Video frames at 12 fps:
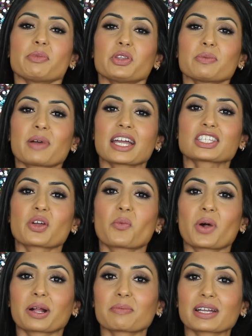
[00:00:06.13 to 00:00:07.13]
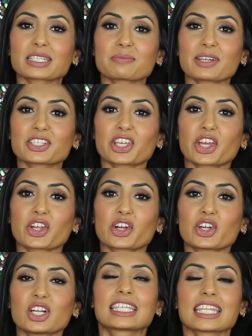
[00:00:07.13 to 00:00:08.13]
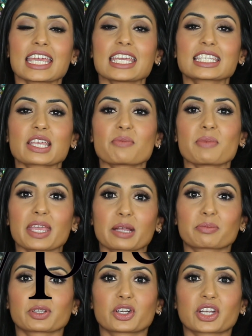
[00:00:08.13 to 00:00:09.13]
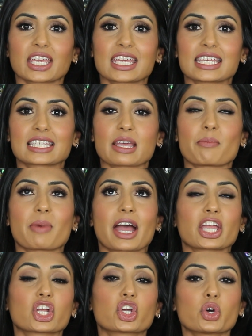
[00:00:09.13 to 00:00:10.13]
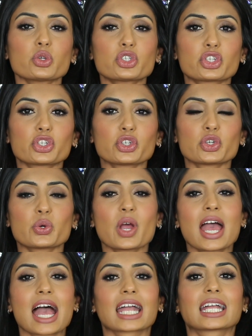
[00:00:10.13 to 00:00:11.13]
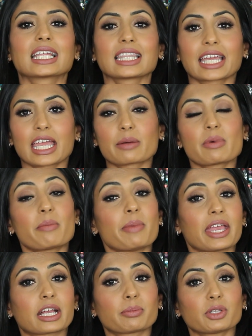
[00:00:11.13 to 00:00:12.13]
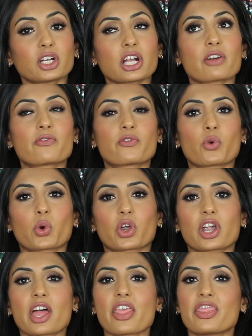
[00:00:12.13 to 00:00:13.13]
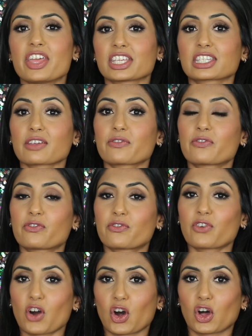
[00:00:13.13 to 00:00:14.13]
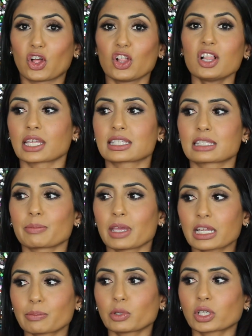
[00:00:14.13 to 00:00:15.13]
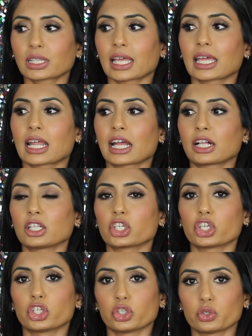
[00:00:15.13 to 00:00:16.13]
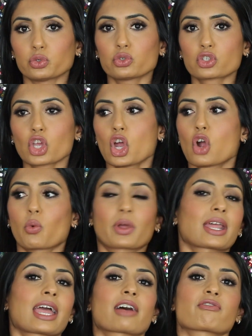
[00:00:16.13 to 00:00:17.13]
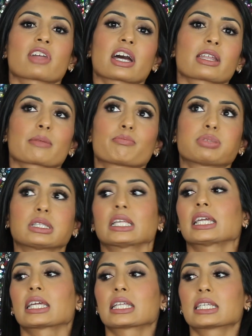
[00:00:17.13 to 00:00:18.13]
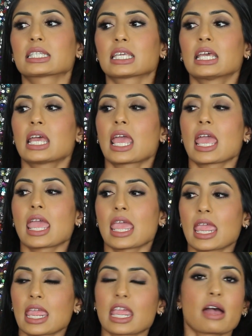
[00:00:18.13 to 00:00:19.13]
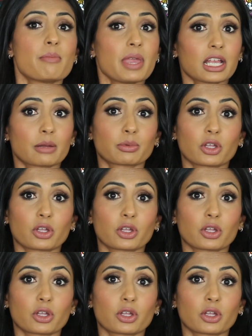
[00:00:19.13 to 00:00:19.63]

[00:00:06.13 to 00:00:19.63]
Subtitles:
Beauty Pies, welcome back to my channel. Today's makeup look is my go-to glam makeup look for this fall. It's the makeup look that I'll use when I have not planned a makeup